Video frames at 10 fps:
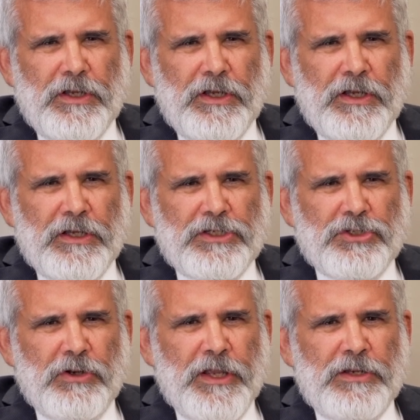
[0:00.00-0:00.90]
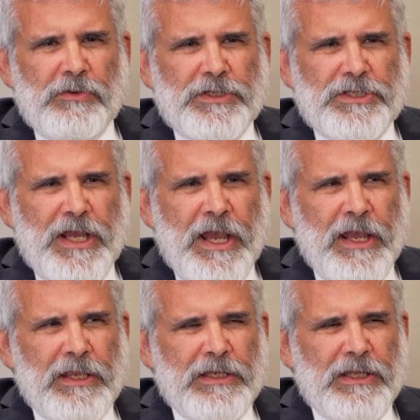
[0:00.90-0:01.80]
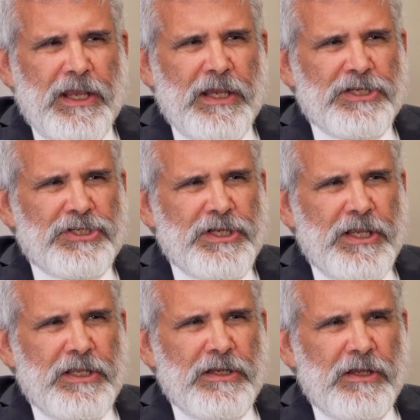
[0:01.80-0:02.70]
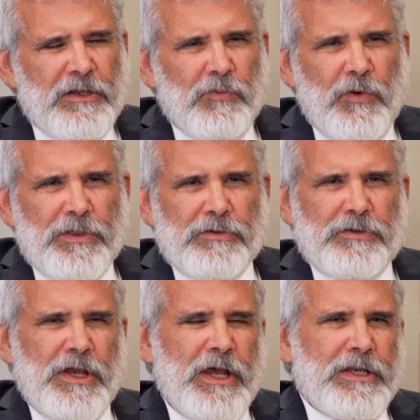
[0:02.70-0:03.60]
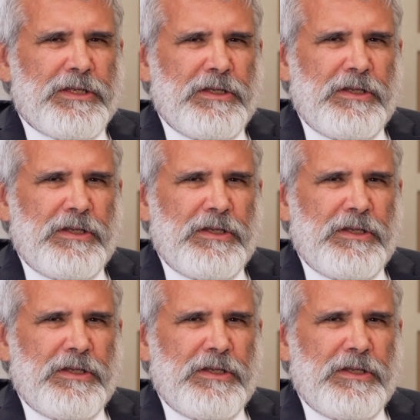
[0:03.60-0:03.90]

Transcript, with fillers: uh, try to attack and cast shade on whether or not